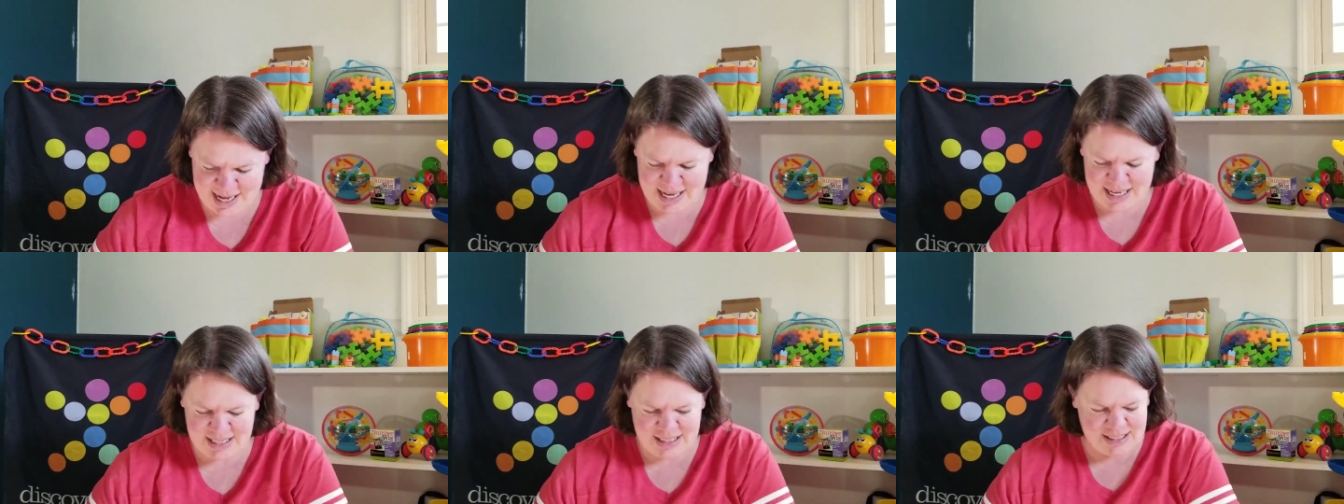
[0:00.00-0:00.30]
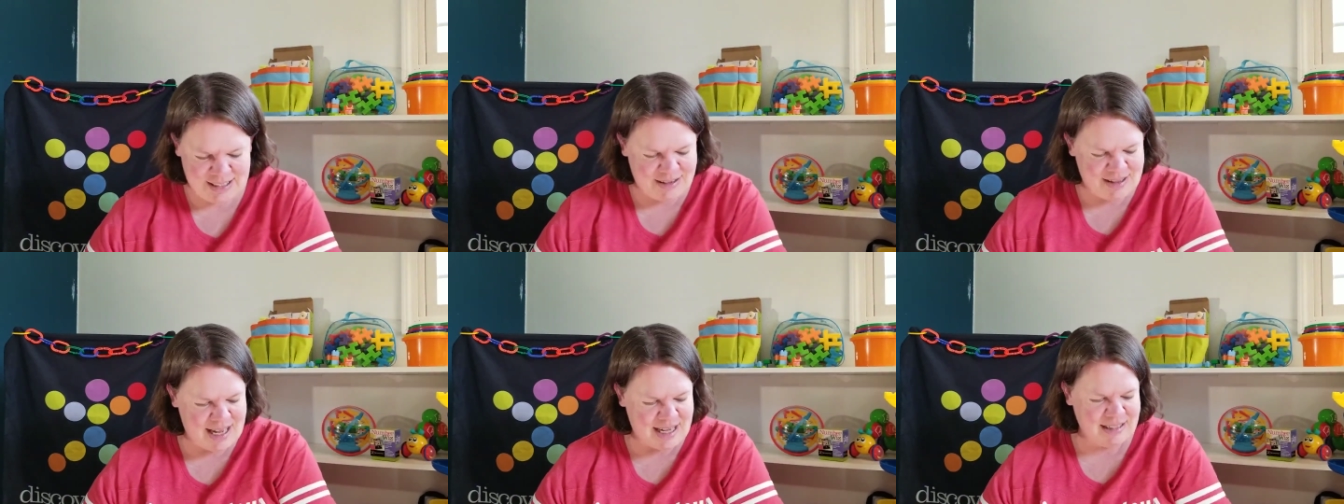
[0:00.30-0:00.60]

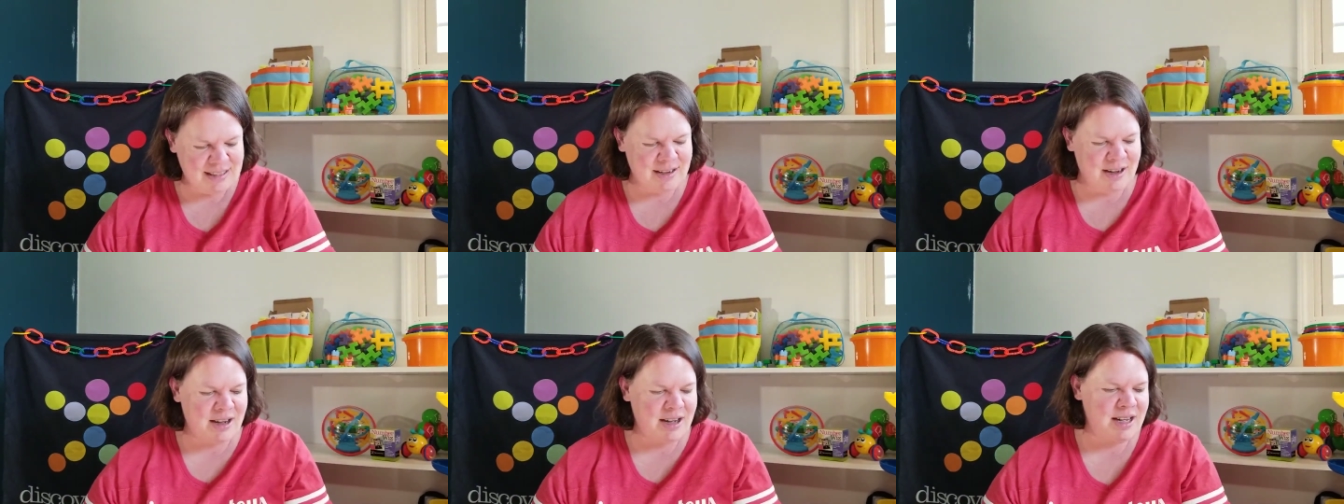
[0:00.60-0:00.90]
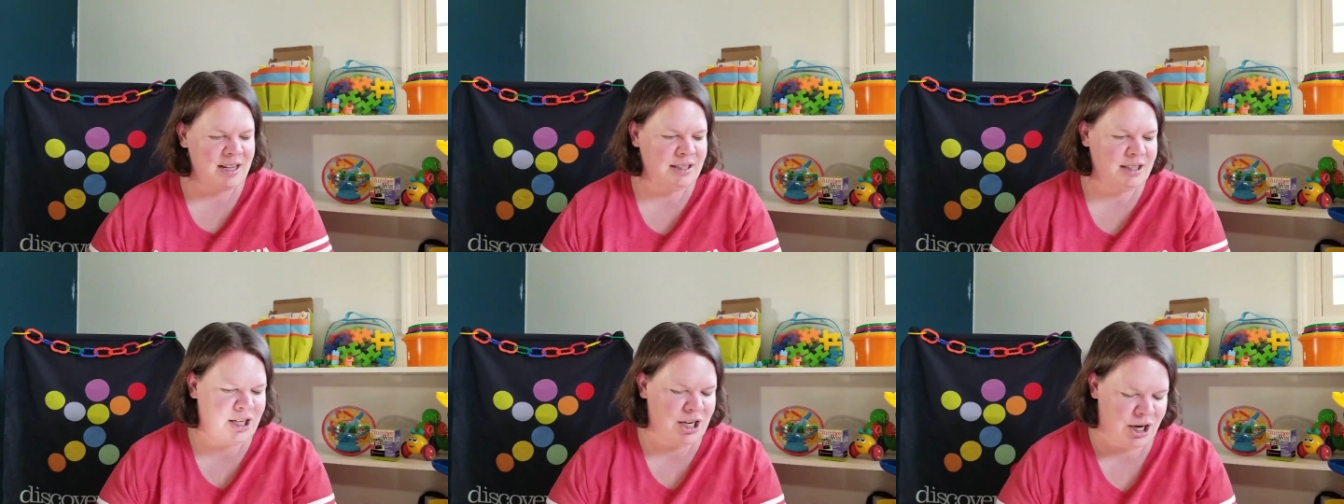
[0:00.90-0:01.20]
so that's
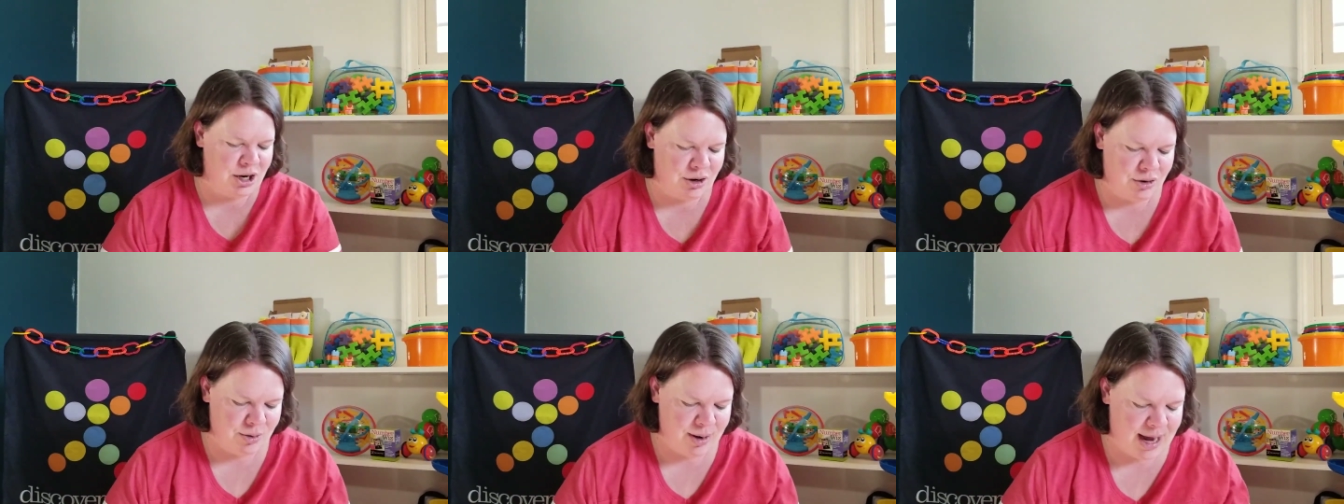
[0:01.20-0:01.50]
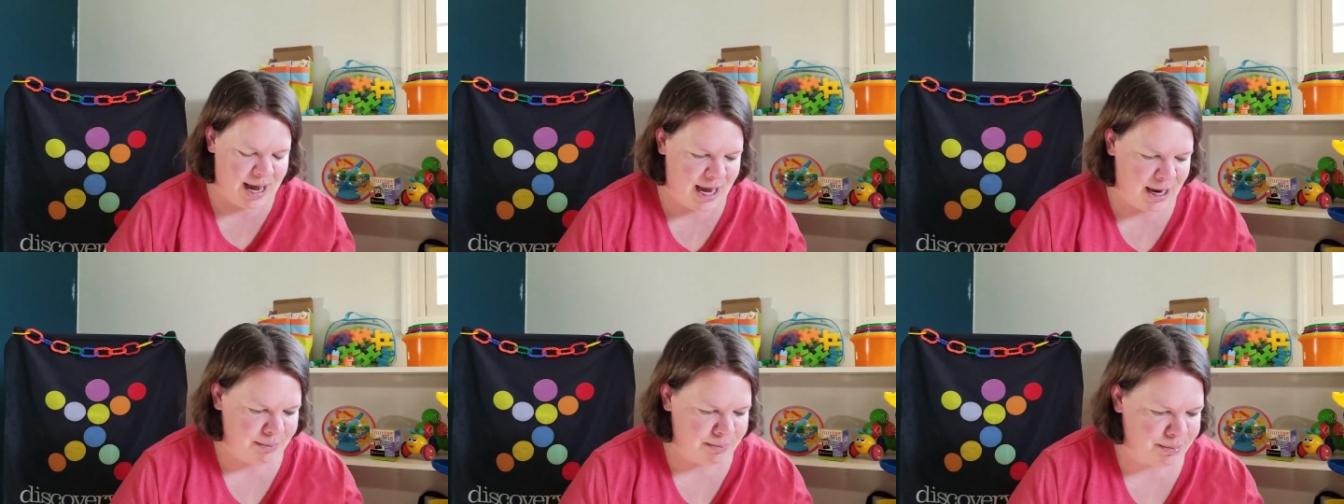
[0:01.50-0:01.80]
called Go
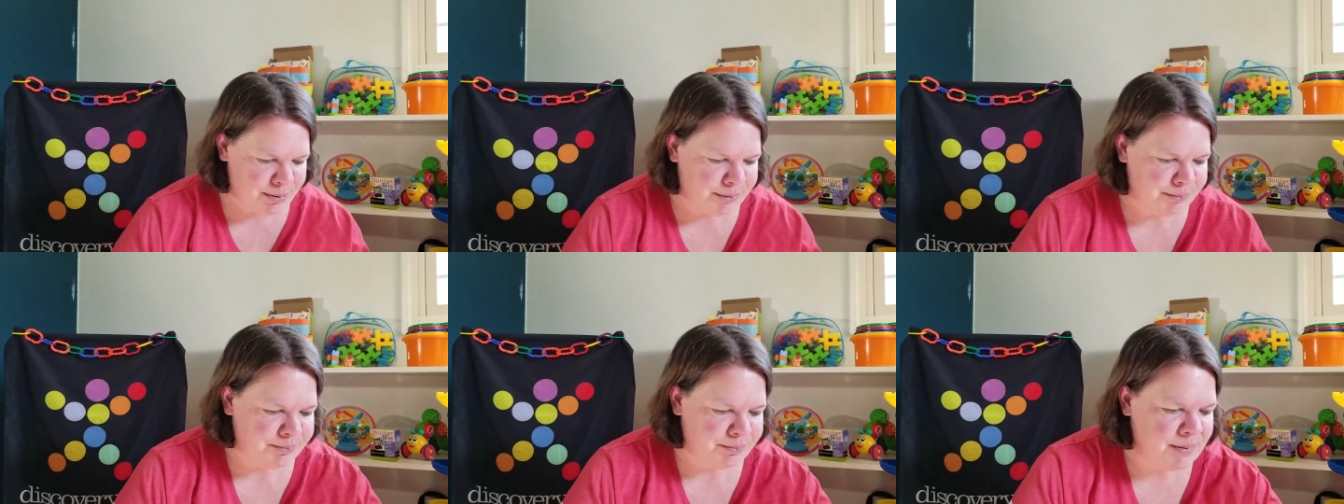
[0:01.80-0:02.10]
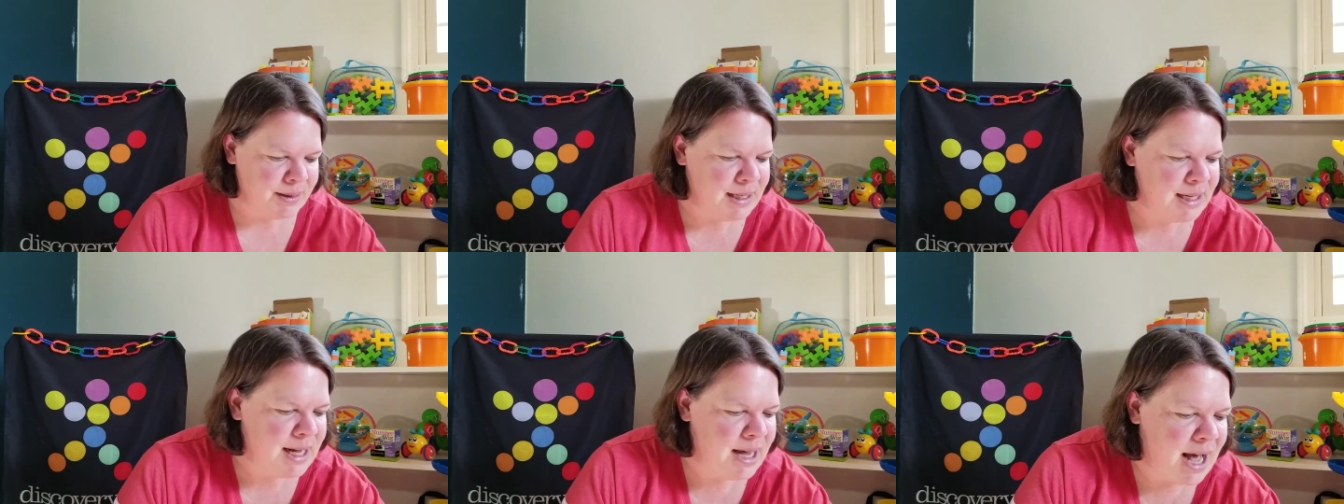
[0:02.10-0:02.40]
Ape.
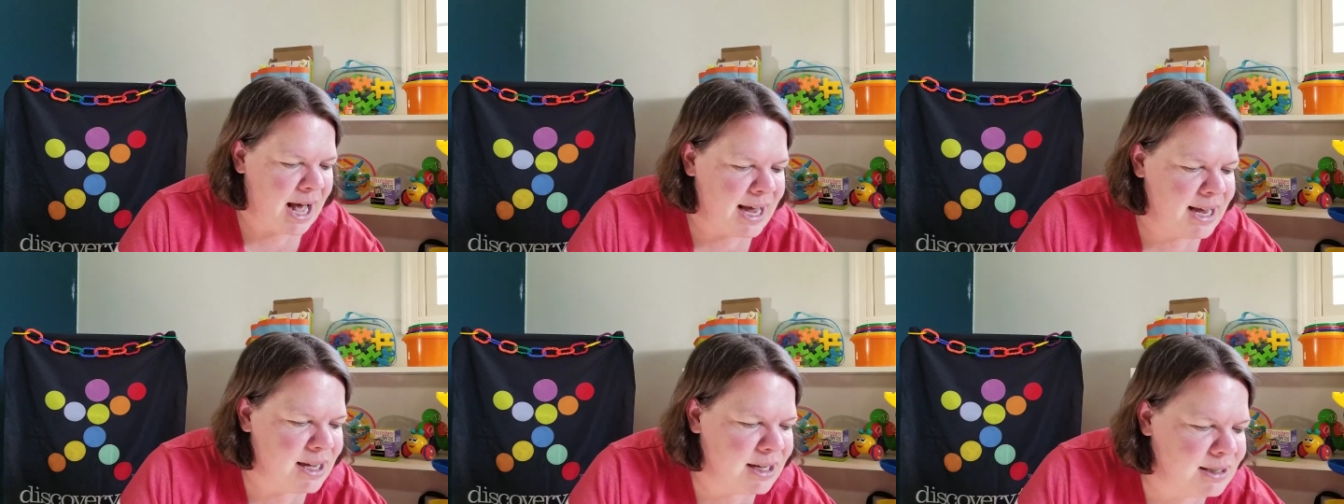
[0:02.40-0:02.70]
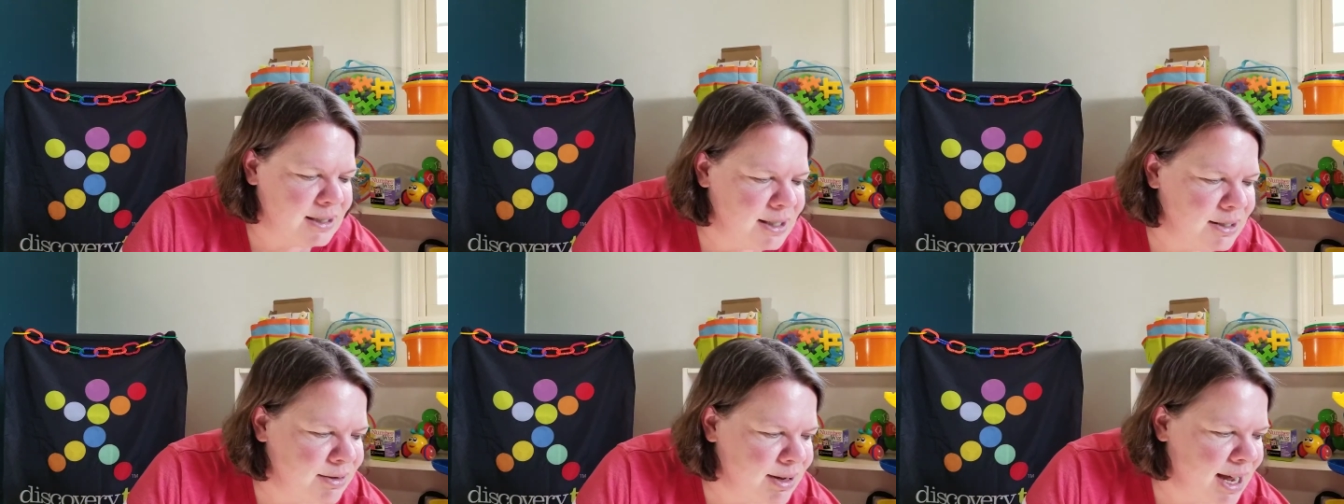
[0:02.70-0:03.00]
I
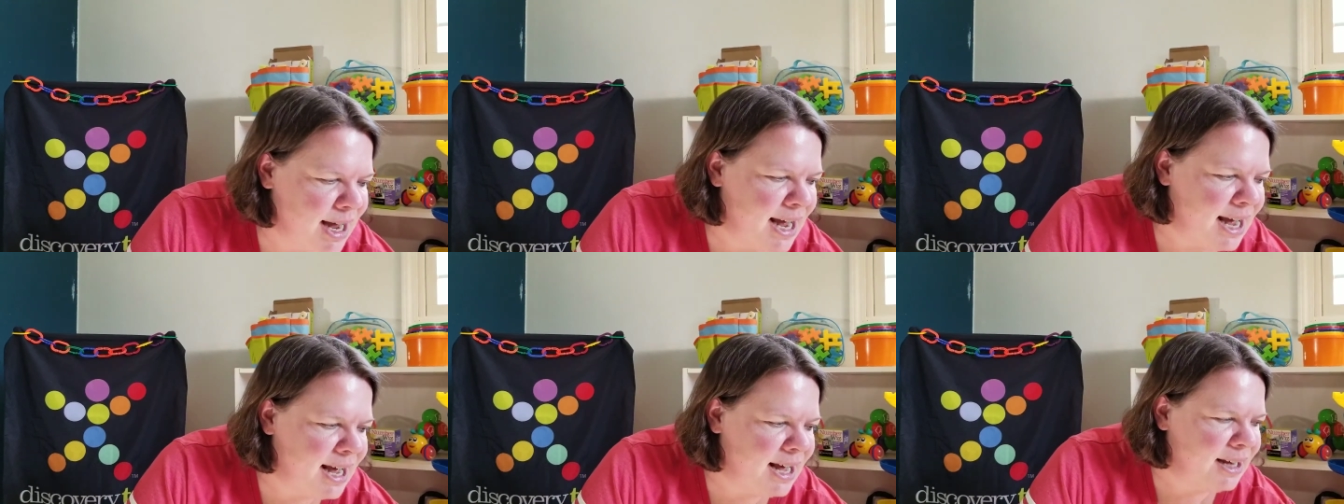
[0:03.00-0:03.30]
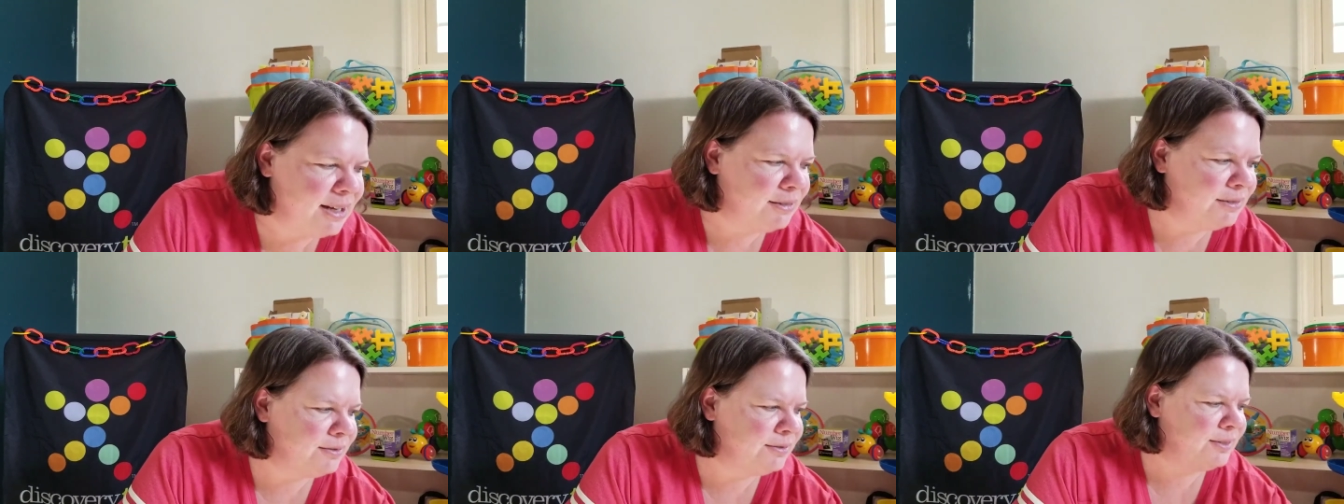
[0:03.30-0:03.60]
also
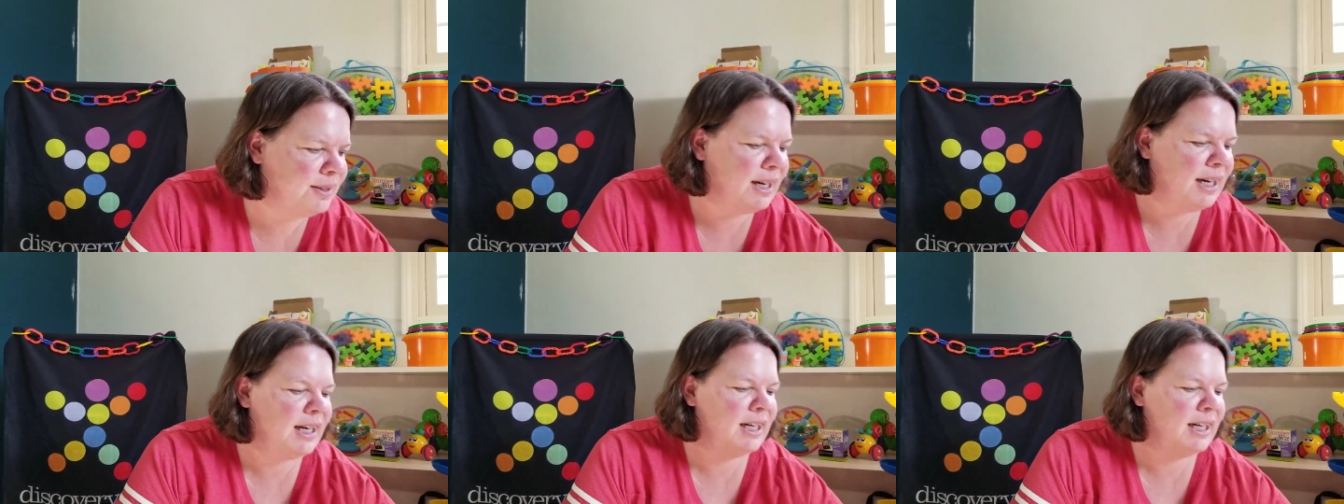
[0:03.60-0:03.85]
have